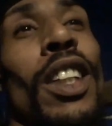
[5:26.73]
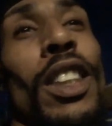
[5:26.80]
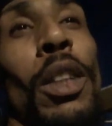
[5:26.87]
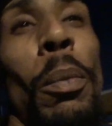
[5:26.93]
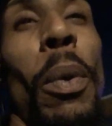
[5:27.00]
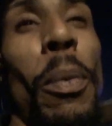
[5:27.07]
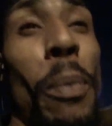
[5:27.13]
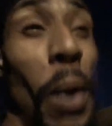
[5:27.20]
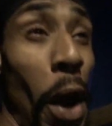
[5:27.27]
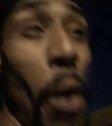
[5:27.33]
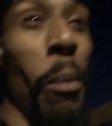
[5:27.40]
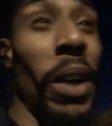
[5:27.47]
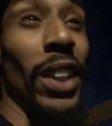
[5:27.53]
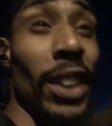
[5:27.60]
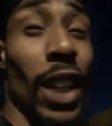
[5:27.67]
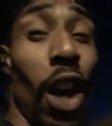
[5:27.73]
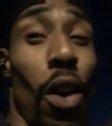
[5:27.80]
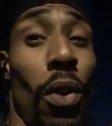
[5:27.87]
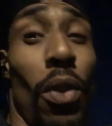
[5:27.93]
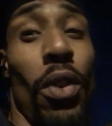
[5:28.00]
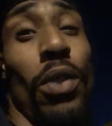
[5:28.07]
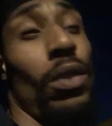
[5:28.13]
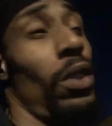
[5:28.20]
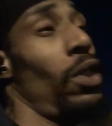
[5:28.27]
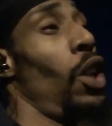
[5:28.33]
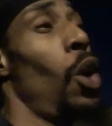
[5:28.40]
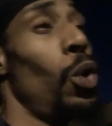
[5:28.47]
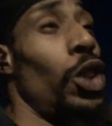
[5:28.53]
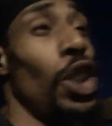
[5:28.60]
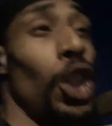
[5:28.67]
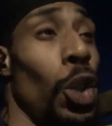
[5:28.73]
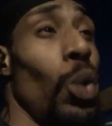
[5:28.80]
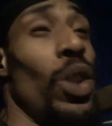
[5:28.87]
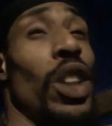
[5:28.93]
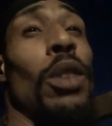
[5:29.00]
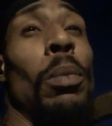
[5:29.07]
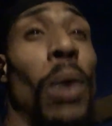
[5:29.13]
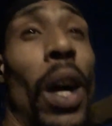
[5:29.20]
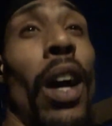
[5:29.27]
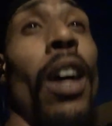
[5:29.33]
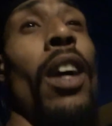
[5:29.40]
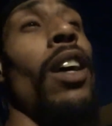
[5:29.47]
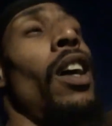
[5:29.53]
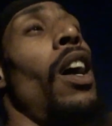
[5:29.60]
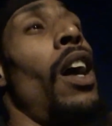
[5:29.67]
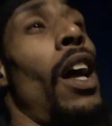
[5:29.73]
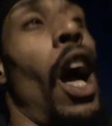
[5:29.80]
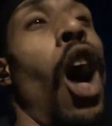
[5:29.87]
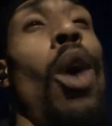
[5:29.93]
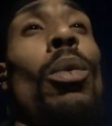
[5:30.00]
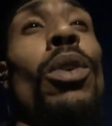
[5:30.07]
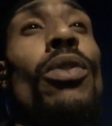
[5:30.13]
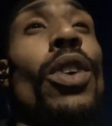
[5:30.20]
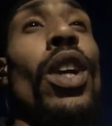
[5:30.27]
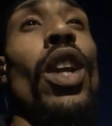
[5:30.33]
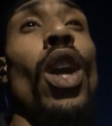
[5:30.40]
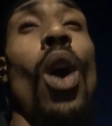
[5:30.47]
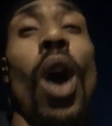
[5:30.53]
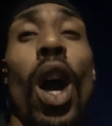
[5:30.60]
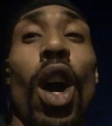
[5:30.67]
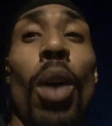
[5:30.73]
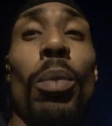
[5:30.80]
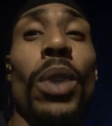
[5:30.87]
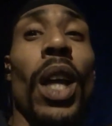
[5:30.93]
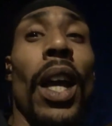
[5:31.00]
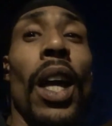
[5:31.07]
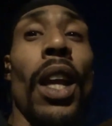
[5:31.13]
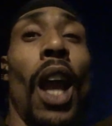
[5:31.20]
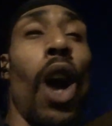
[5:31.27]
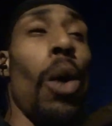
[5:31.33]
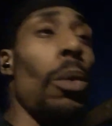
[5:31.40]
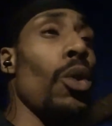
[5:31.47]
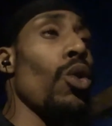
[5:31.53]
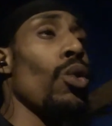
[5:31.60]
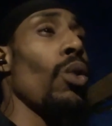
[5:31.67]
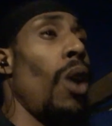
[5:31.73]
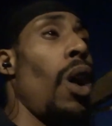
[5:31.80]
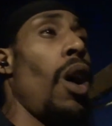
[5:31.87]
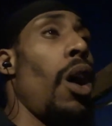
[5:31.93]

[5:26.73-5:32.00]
to prepare myself. No excuses, but I hope the video helped, and I hope you